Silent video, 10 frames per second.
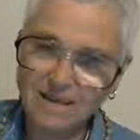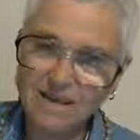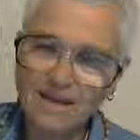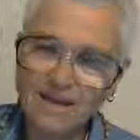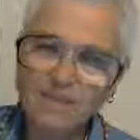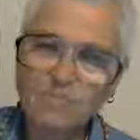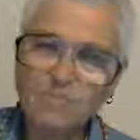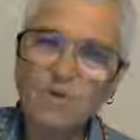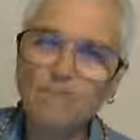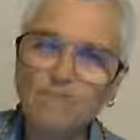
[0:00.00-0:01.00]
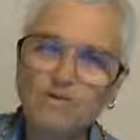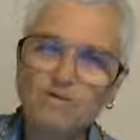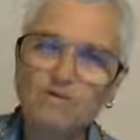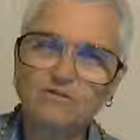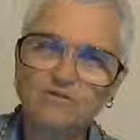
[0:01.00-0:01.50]
And he
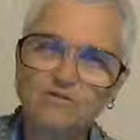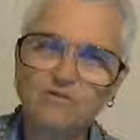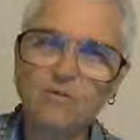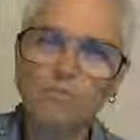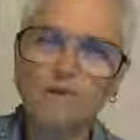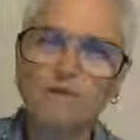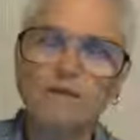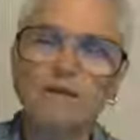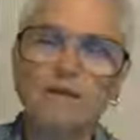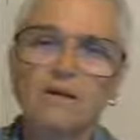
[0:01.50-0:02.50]
promised Draupadi